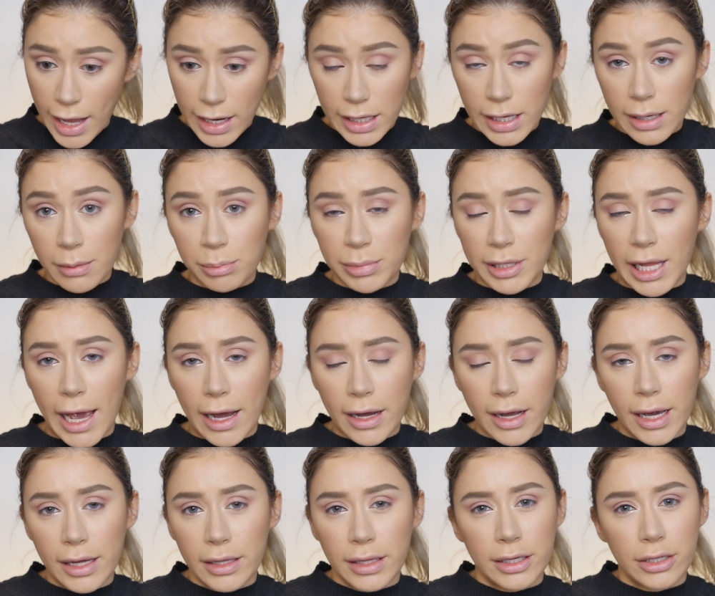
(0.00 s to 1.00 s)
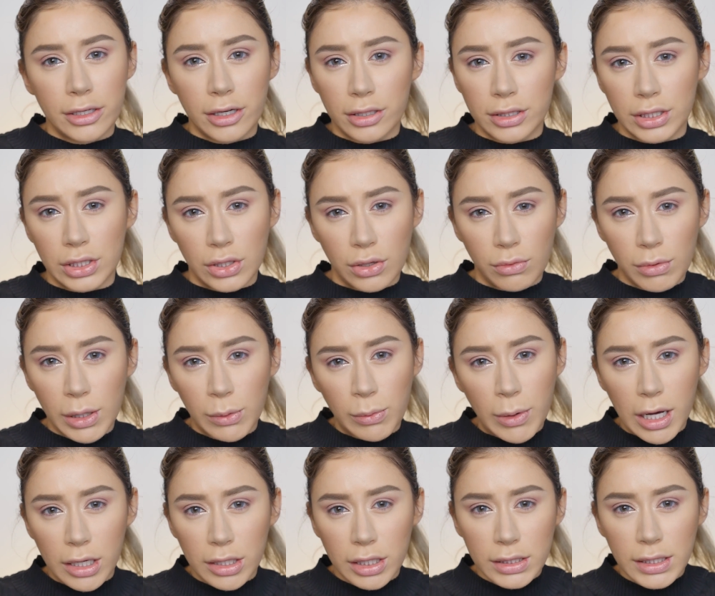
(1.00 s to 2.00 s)
any black eyeliner on the lower
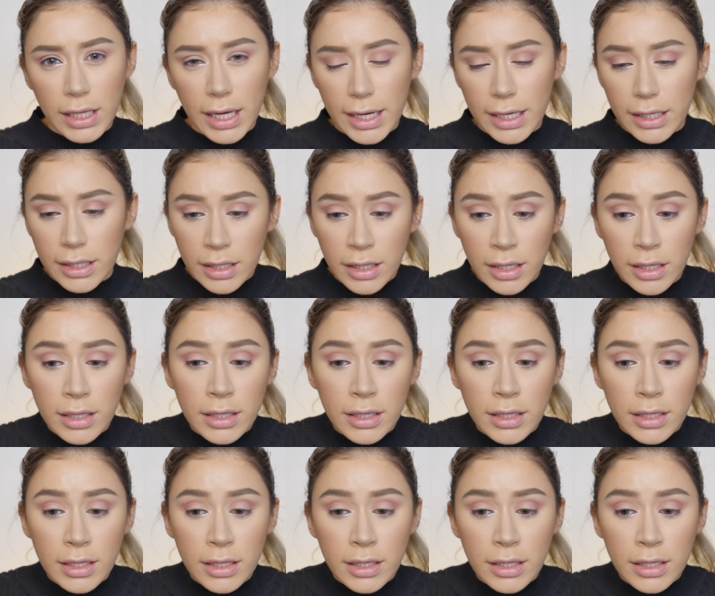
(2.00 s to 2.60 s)
waterline,